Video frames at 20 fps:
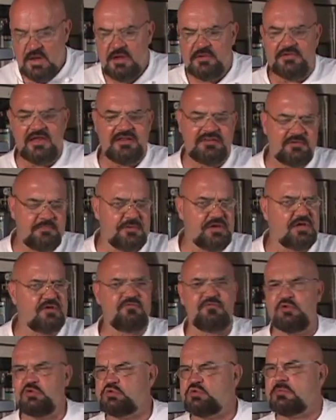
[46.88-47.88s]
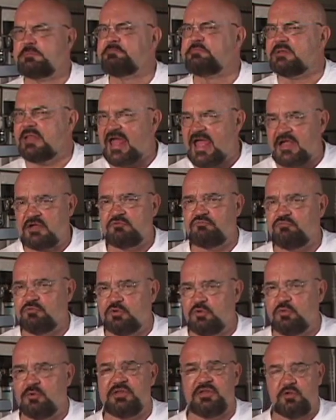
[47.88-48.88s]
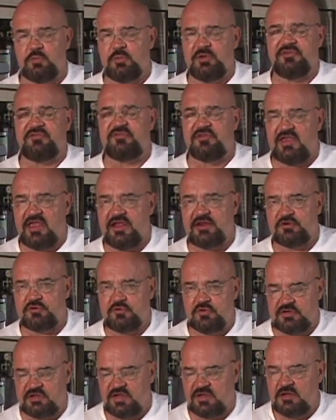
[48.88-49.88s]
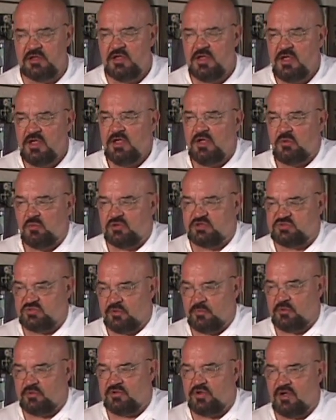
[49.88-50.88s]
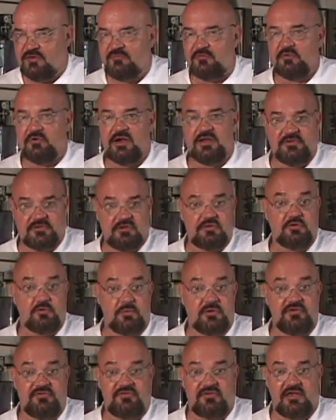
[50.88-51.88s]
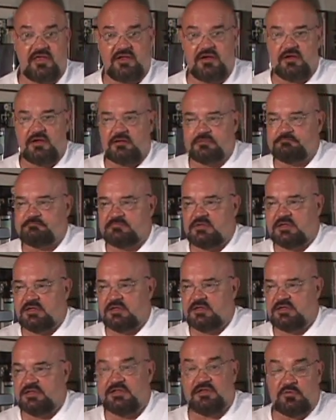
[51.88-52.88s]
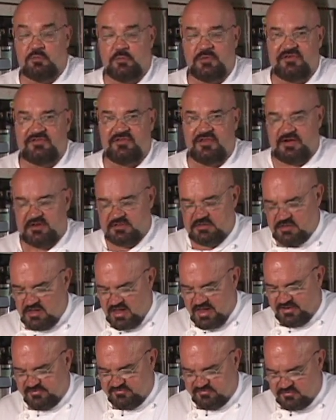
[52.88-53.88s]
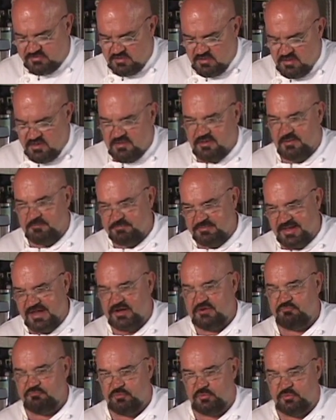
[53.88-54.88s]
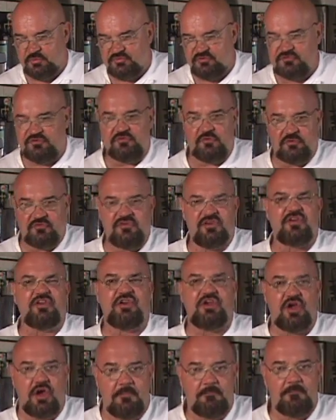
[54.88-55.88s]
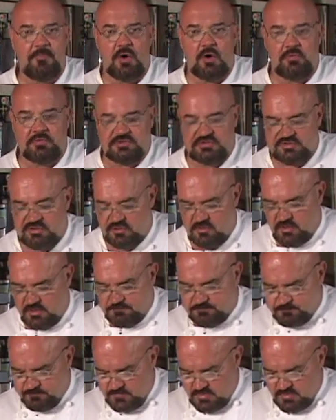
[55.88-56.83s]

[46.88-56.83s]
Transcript: Not to be confused with black roux in Louisiana cooking, which we will cover on the Louisiana, in the Louisiana class. The black roux, which is used in gumbo and so on.